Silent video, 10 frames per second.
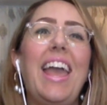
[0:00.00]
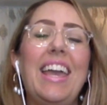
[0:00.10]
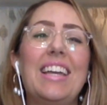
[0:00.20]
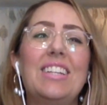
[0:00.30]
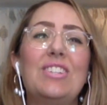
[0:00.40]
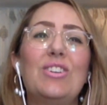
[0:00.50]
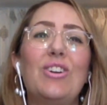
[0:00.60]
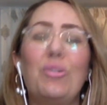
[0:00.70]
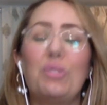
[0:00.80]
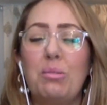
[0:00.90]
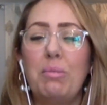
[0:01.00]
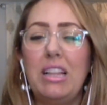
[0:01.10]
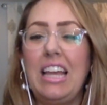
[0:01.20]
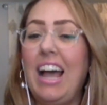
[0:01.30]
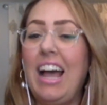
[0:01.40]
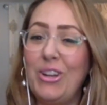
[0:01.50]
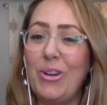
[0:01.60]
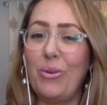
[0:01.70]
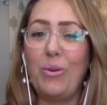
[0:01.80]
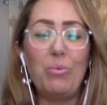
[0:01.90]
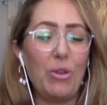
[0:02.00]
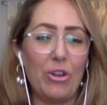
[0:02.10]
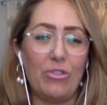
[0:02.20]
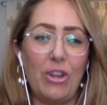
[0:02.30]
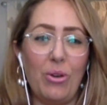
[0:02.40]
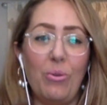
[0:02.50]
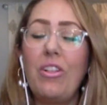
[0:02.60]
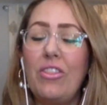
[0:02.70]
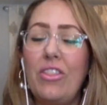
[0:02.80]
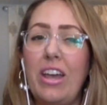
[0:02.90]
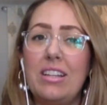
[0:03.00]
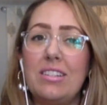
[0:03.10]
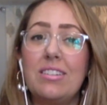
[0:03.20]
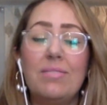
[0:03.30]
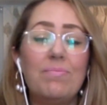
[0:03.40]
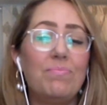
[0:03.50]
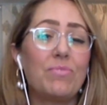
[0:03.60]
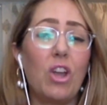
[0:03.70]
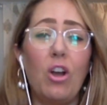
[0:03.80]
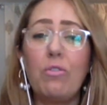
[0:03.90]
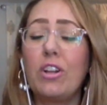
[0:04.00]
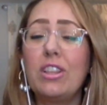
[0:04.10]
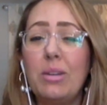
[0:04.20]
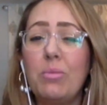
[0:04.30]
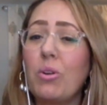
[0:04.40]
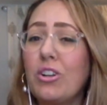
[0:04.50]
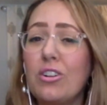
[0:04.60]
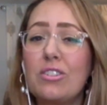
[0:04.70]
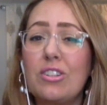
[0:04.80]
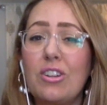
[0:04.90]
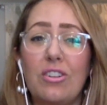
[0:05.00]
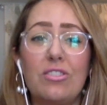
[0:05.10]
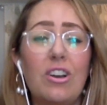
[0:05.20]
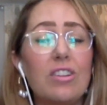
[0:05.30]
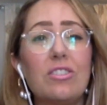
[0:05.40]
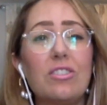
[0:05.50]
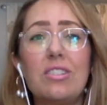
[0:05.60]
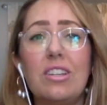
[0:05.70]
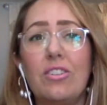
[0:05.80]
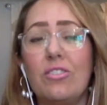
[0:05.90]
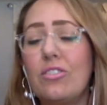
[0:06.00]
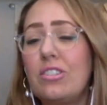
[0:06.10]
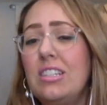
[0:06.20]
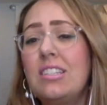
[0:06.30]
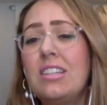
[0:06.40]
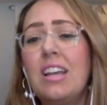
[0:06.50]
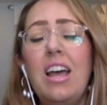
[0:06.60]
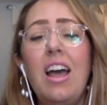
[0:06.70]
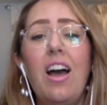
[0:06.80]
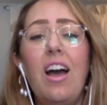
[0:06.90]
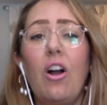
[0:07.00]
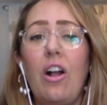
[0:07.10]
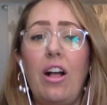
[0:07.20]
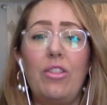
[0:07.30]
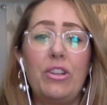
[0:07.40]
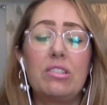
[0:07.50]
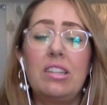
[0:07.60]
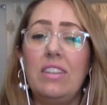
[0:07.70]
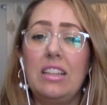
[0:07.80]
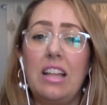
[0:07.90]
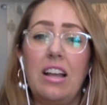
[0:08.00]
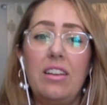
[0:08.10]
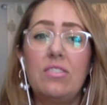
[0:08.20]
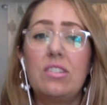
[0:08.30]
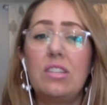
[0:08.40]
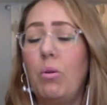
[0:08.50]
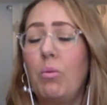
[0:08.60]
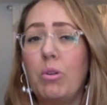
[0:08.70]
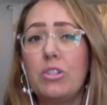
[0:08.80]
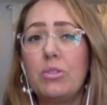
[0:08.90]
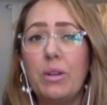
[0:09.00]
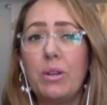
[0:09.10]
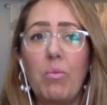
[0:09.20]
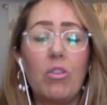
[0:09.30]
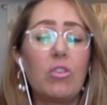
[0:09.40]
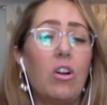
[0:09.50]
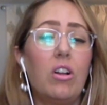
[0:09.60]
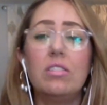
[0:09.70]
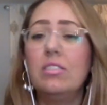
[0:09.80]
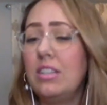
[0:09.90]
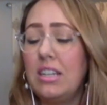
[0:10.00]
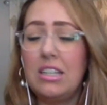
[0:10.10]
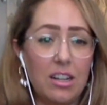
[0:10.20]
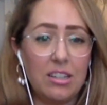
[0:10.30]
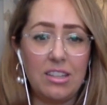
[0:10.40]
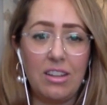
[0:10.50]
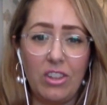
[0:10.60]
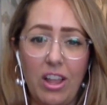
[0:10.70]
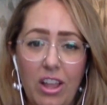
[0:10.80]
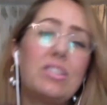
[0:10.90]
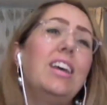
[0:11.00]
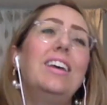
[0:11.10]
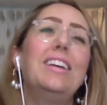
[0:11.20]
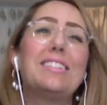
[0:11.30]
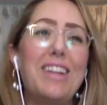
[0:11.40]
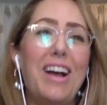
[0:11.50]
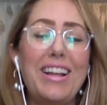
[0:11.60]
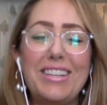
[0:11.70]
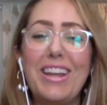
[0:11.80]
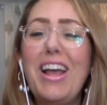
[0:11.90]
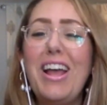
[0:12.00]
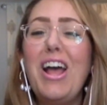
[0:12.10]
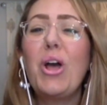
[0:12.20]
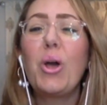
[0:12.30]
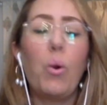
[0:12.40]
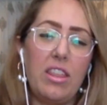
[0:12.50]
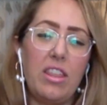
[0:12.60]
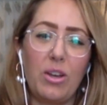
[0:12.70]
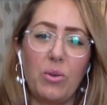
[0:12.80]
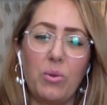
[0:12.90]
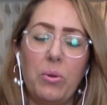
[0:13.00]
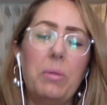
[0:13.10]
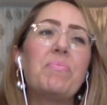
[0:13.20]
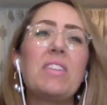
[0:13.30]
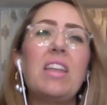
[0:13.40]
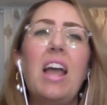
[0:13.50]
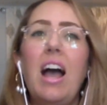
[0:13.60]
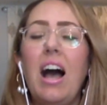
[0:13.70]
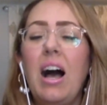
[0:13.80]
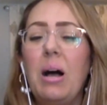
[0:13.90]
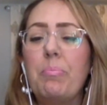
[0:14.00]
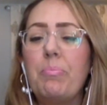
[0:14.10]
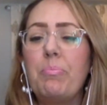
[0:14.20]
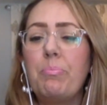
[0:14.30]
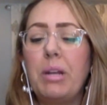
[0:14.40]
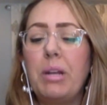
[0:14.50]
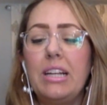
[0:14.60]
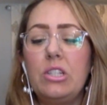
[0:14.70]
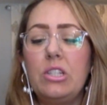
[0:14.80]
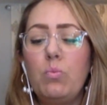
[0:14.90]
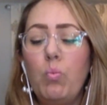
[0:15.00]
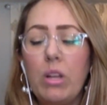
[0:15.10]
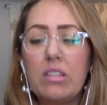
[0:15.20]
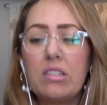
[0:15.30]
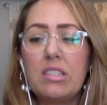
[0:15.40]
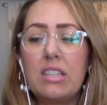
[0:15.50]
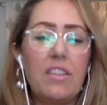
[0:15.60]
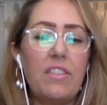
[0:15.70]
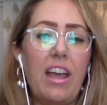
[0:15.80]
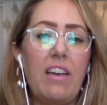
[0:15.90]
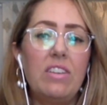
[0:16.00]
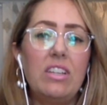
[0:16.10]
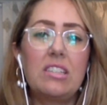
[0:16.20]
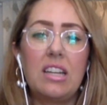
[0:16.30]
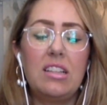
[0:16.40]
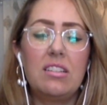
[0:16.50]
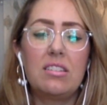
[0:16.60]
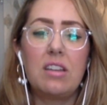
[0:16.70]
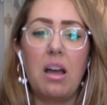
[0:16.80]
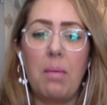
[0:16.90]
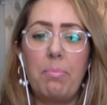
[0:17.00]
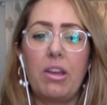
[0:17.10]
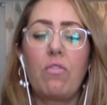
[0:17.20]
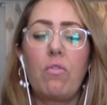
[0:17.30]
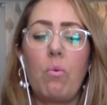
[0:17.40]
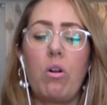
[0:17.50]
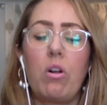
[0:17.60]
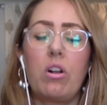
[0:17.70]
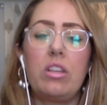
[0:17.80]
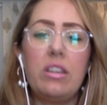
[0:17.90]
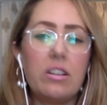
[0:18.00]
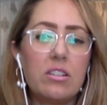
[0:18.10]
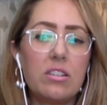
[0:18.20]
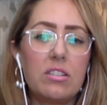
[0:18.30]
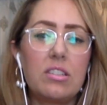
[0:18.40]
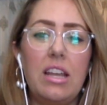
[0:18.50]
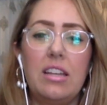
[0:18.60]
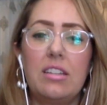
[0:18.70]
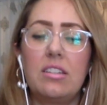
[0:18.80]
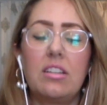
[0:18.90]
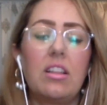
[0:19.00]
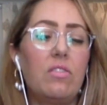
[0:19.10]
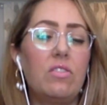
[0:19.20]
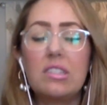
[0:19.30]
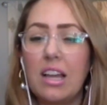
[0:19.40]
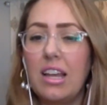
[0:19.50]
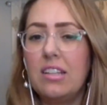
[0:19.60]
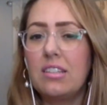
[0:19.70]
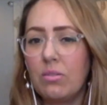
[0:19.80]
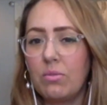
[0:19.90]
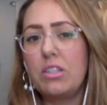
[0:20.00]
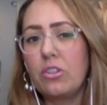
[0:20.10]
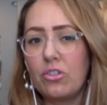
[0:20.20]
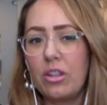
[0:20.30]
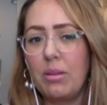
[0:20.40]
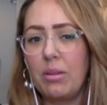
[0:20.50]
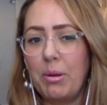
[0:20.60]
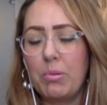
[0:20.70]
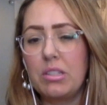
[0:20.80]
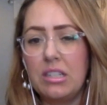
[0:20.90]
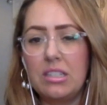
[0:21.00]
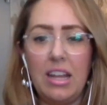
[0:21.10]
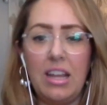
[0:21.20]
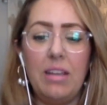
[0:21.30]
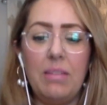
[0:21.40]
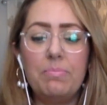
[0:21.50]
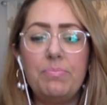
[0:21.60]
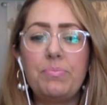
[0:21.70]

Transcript: And ultimately, I know, and we all know, that our frontline workers, our doctors, and our nurses, are out there saving lives. And what we're doing at Wall Crawl is not saving lives. it's not quite that cool. Um, but I will say that having studied this topic for years and a lot of the science and research that I'm going to present today,